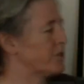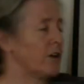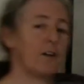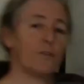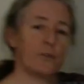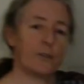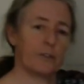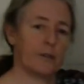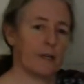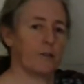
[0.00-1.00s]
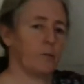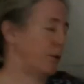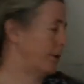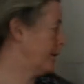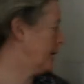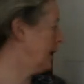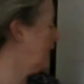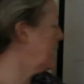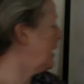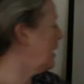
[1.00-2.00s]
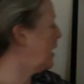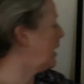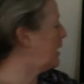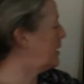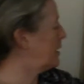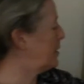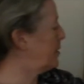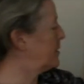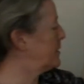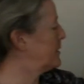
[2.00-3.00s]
offshore transport uh,